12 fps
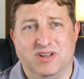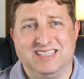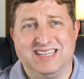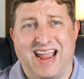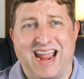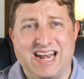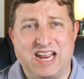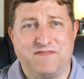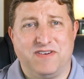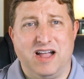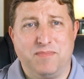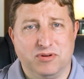is
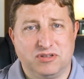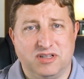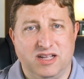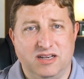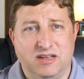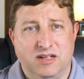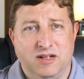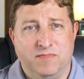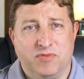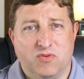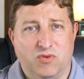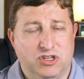85%,
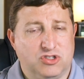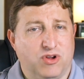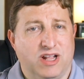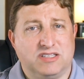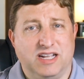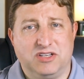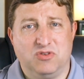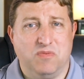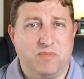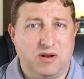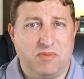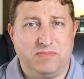which translates to a
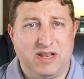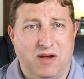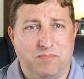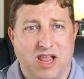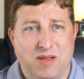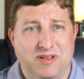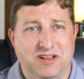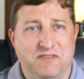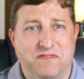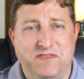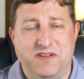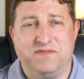minimum down payment of
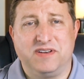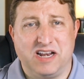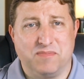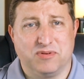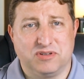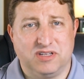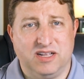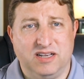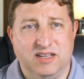15%.